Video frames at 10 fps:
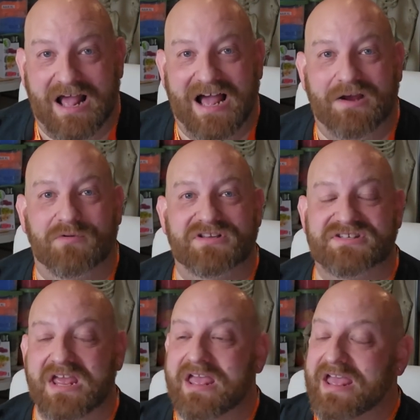I
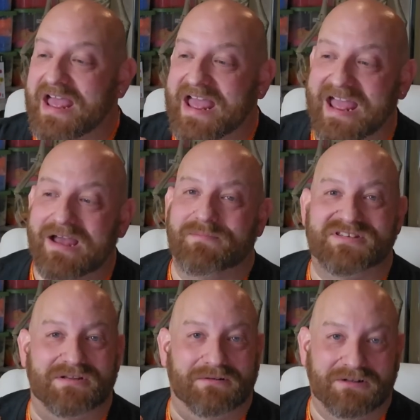was
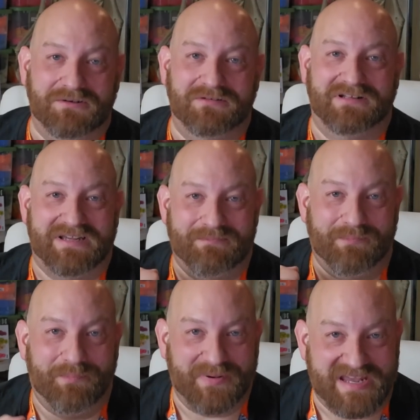absolutely
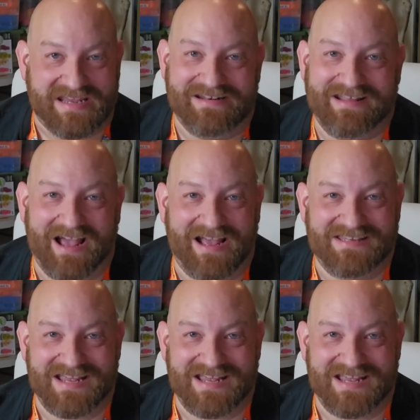beat, guys.